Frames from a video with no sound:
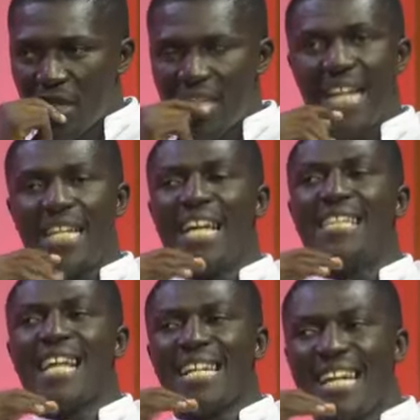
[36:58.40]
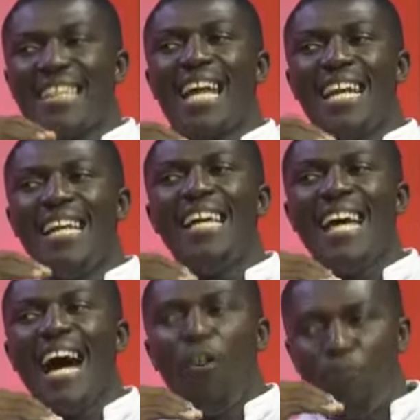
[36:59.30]
That is another
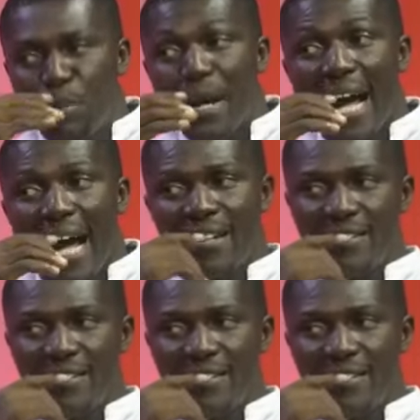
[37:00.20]
layer of prayer.